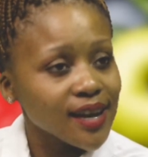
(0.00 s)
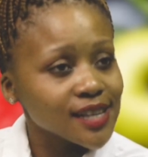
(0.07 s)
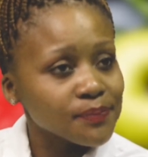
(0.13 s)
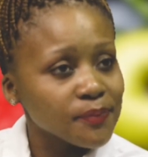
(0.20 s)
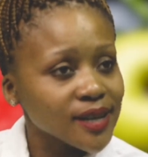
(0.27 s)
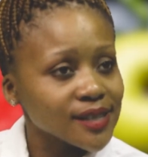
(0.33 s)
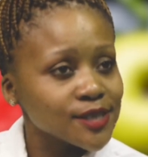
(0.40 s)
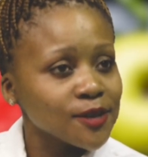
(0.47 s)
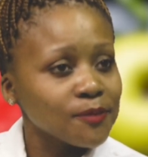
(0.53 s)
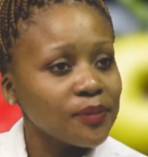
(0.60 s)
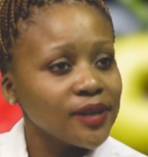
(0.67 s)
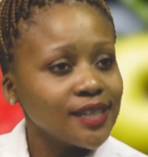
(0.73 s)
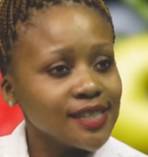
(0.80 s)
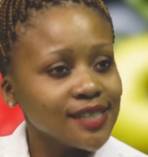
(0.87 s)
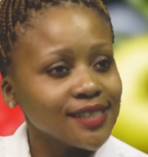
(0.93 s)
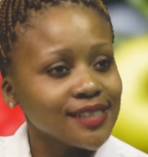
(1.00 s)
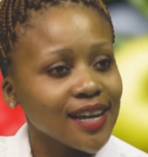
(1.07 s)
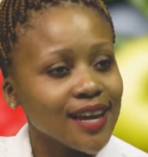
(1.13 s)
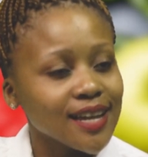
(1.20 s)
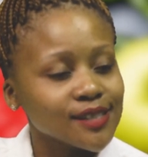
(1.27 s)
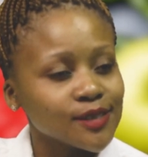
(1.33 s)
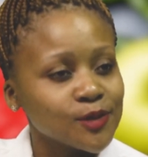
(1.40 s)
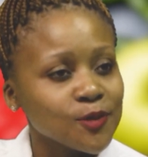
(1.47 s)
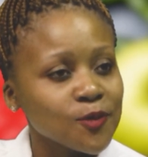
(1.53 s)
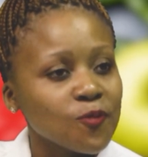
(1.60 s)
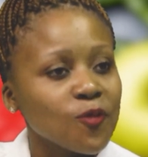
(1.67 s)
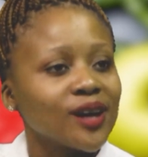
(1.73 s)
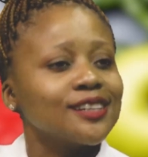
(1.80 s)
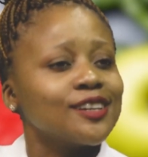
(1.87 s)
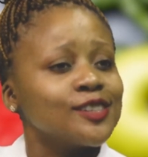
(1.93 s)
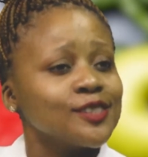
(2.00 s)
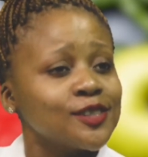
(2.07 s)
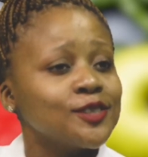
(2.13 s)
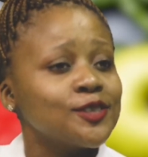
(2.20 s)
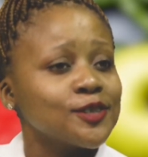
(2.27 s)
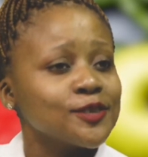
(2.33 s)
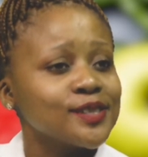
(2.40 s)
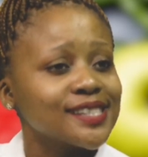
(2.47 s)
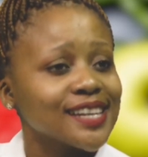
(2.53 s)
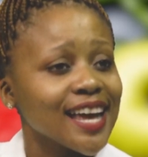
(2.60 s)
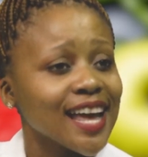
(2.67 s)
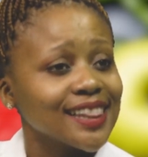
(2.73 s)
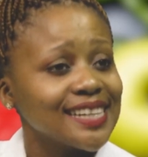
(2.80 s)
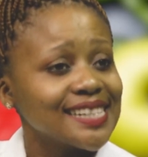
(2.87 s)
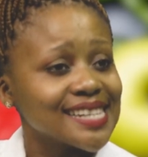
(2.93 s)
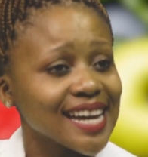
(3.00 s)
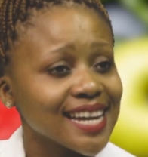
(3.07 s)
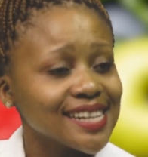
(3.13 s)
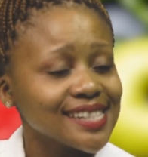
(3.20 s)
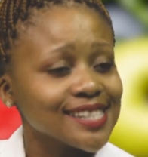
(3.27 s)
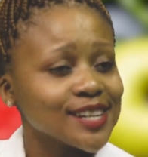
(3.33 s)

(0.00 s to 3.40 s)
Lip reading: expert opinion as to what constitutes a healthy diet